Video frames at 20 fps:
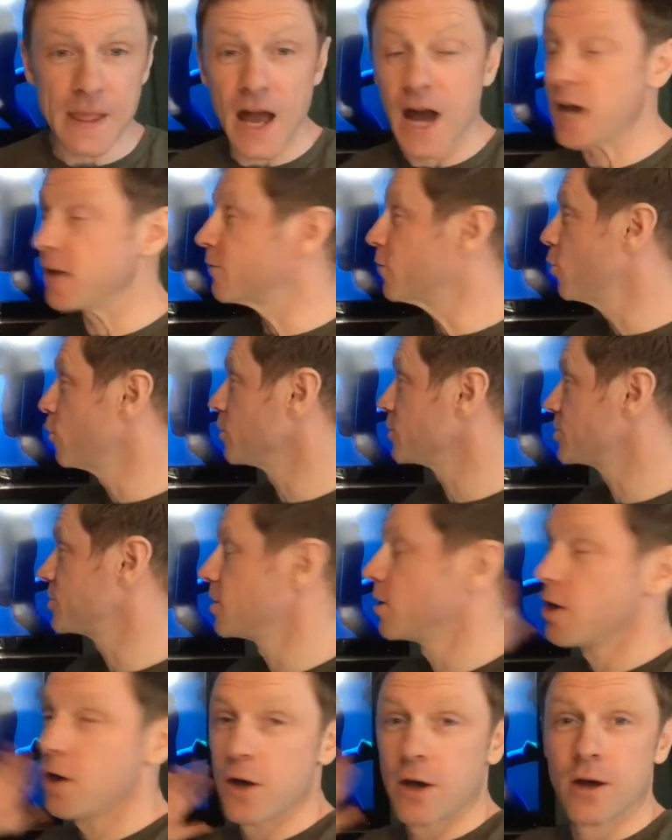And of
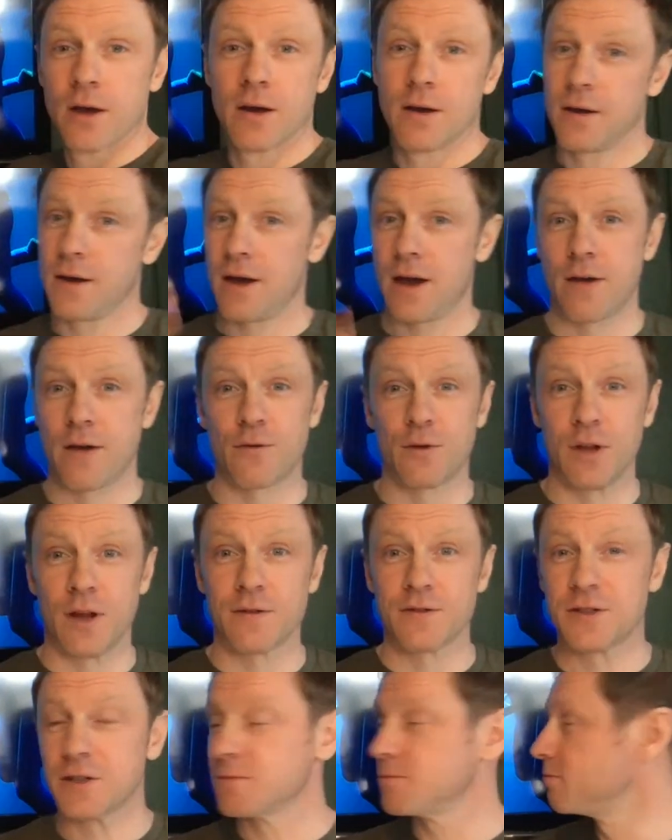course, everyone
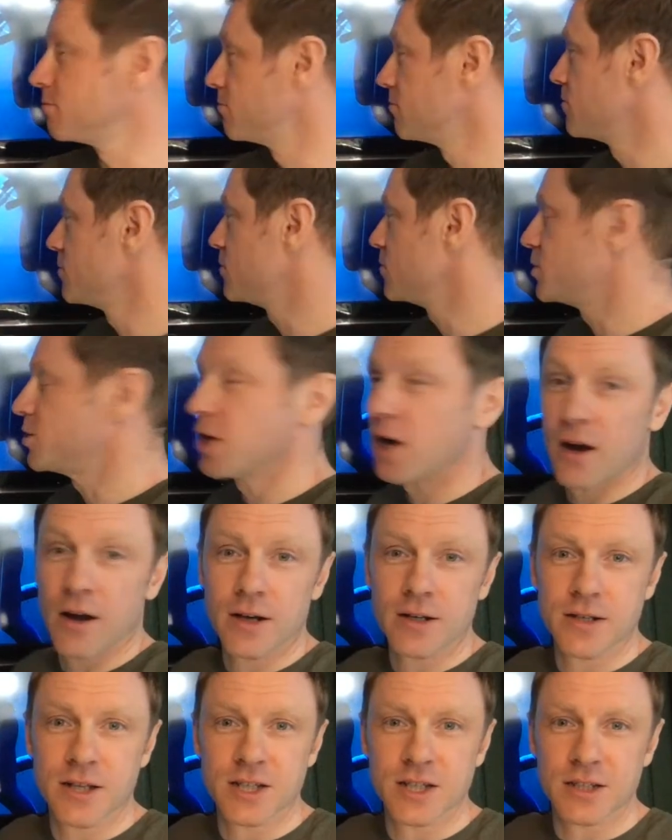loves them.
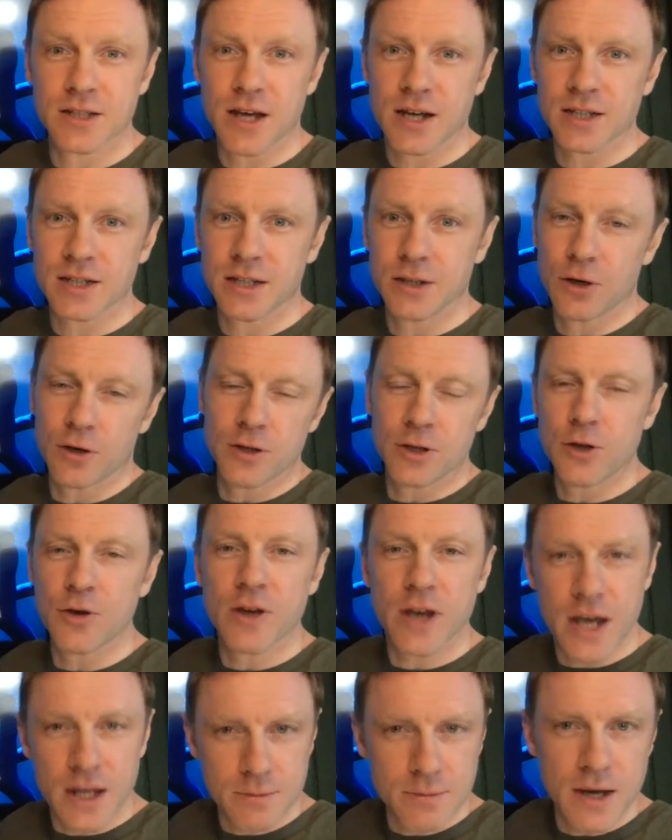Sharks. This is actually not in the
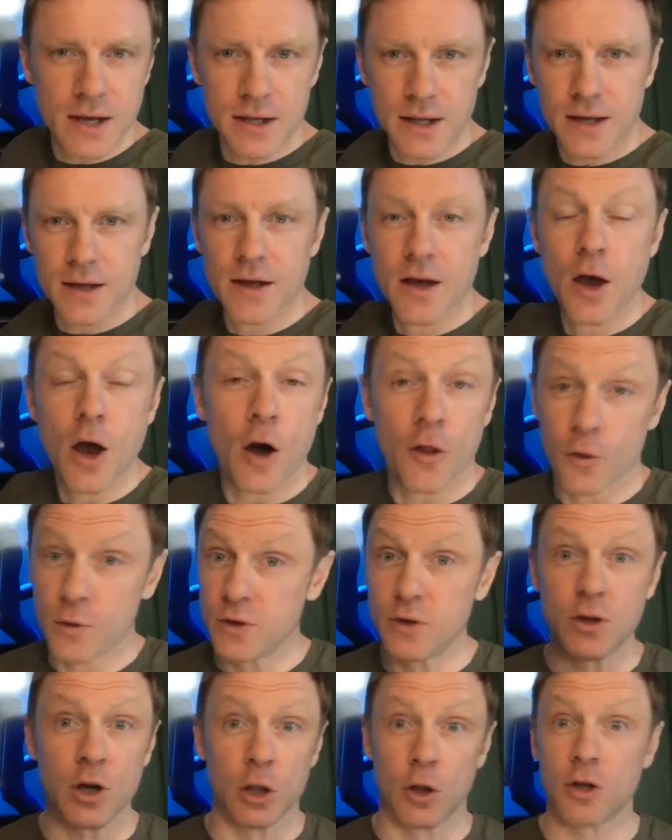UK, admittedly, although we
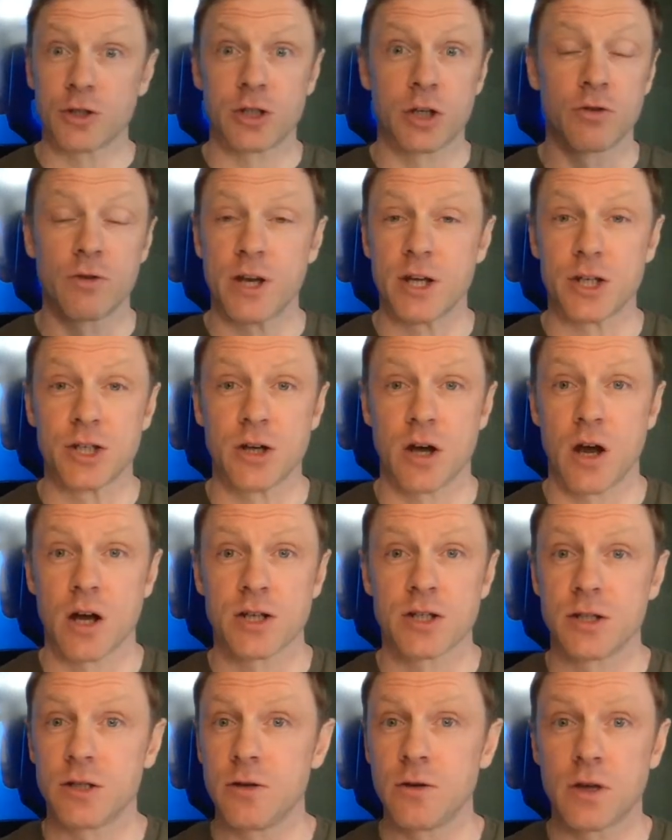do get lots of great
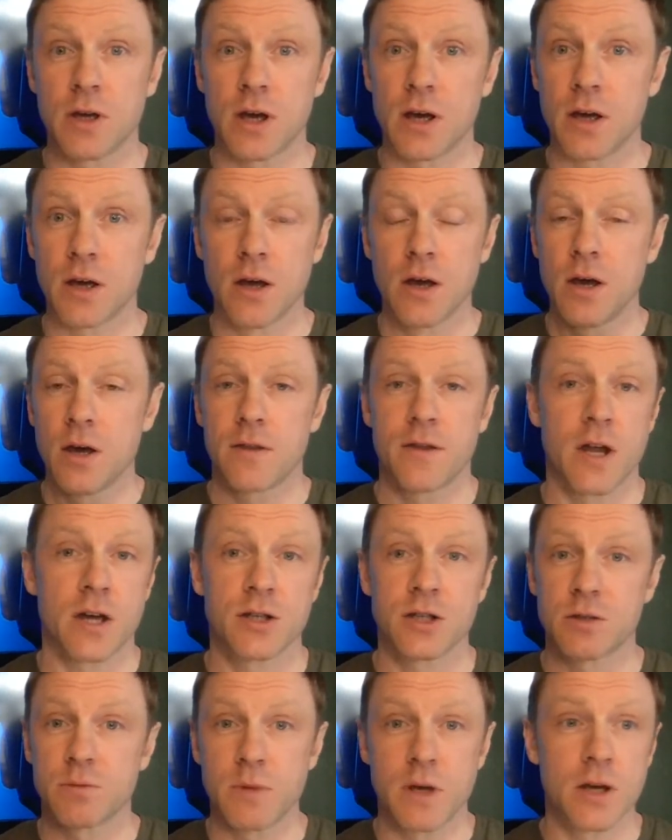sharks in the UK.
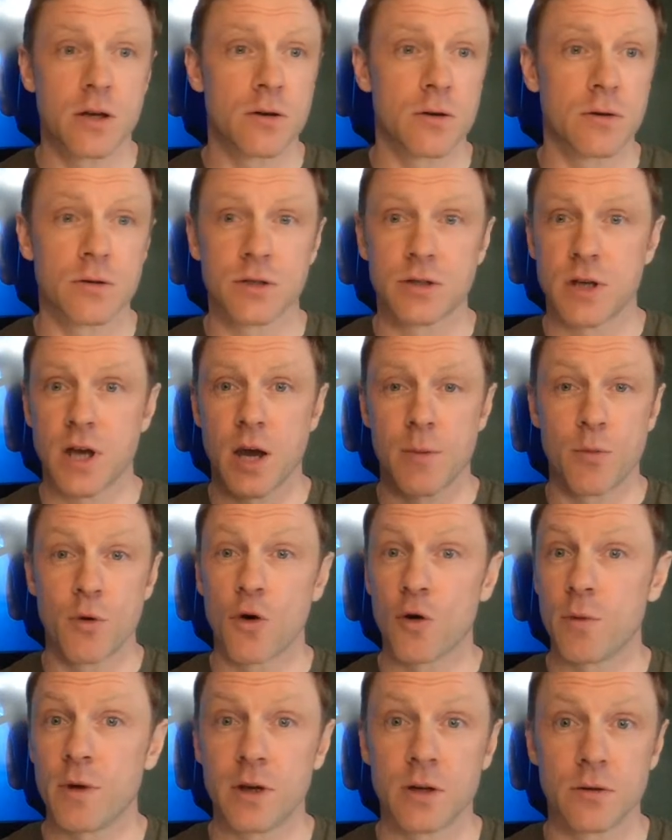Threshers, makos,
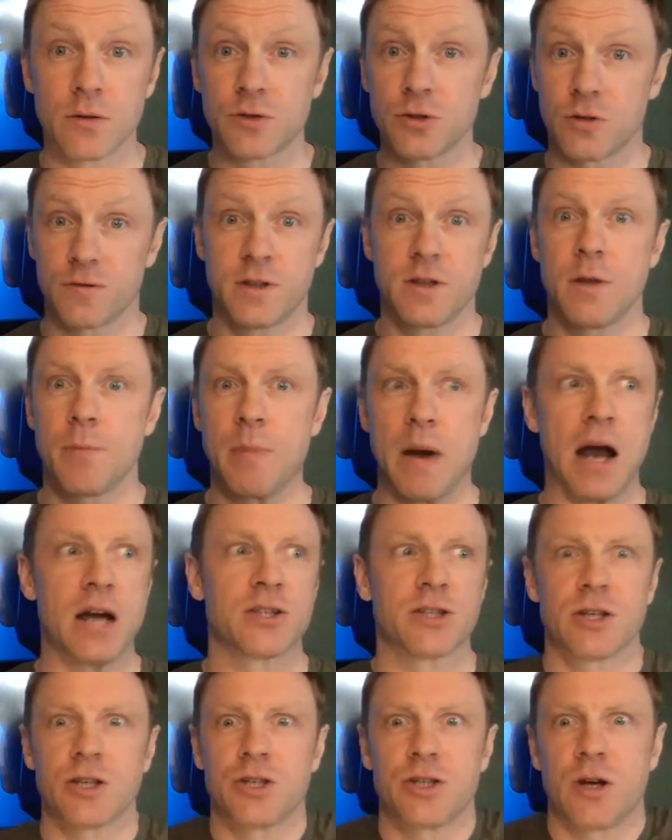porbeagles, obviously the
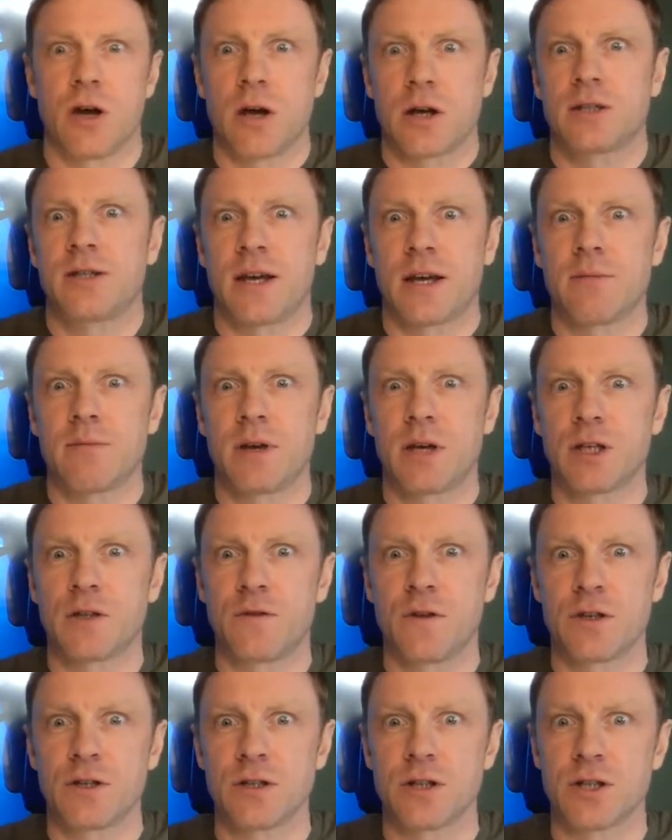basking shark, second biggest
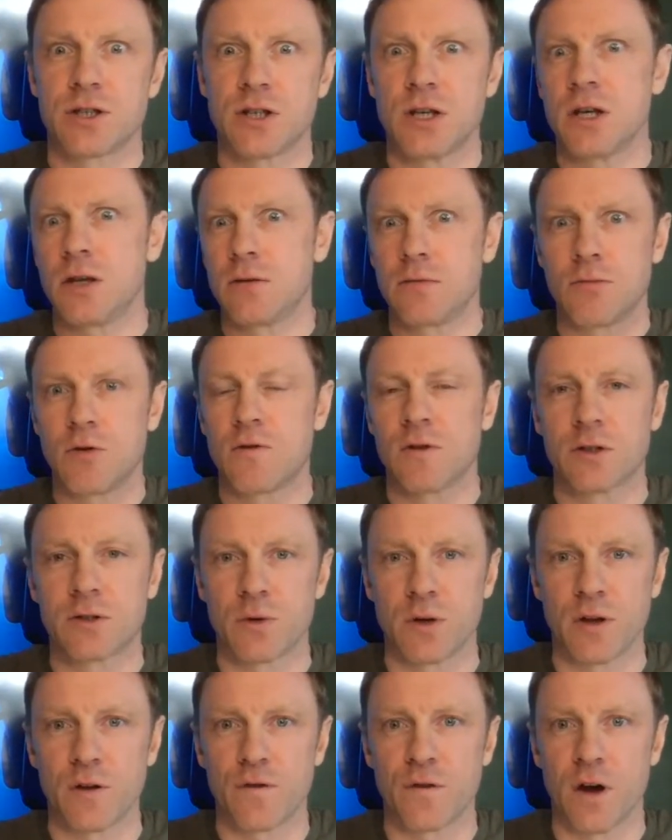fish in the sea, over
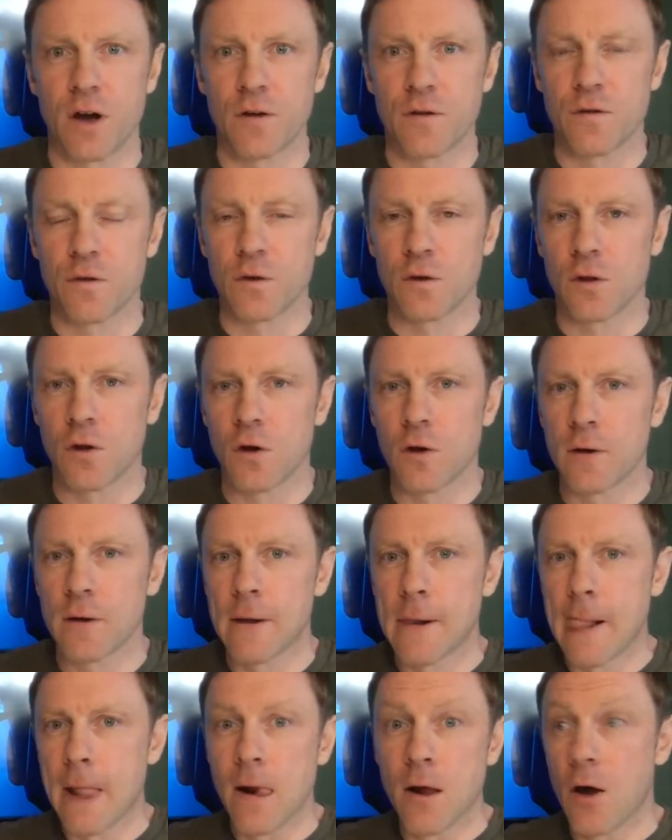25 foot long,
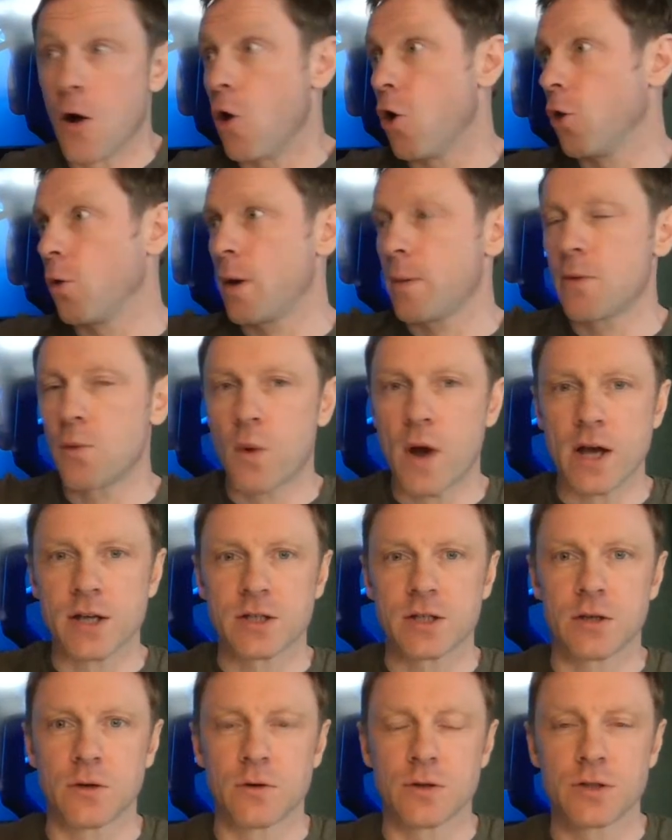all up the
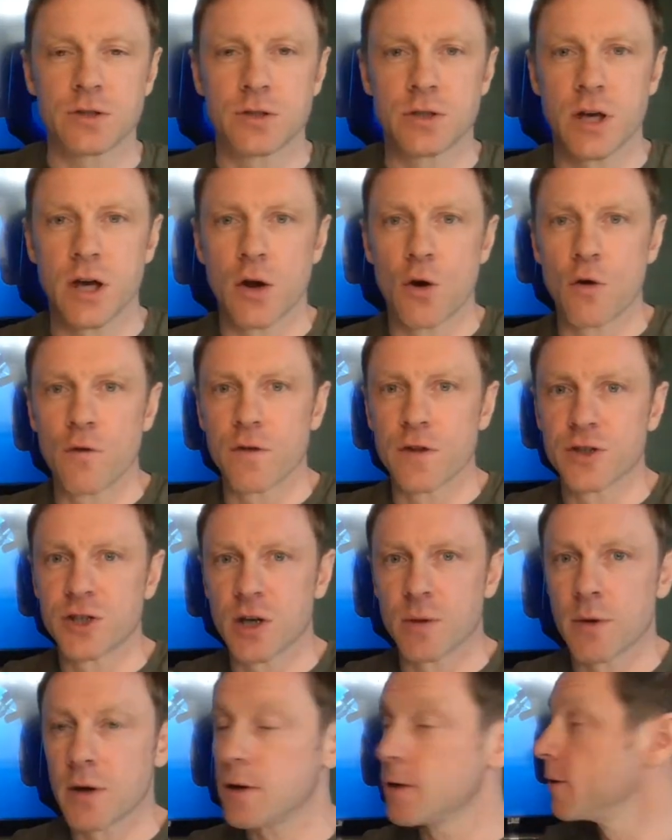west coast over the
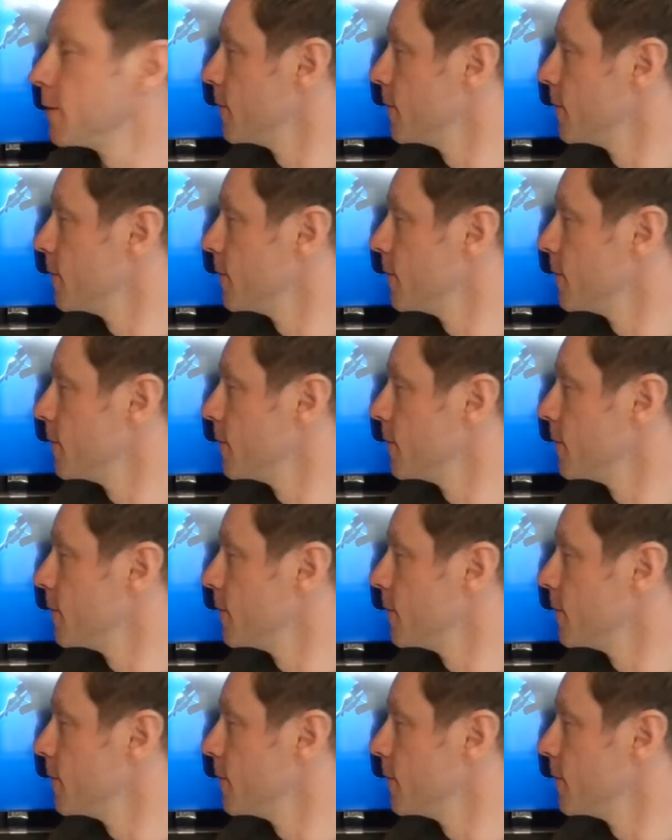summer.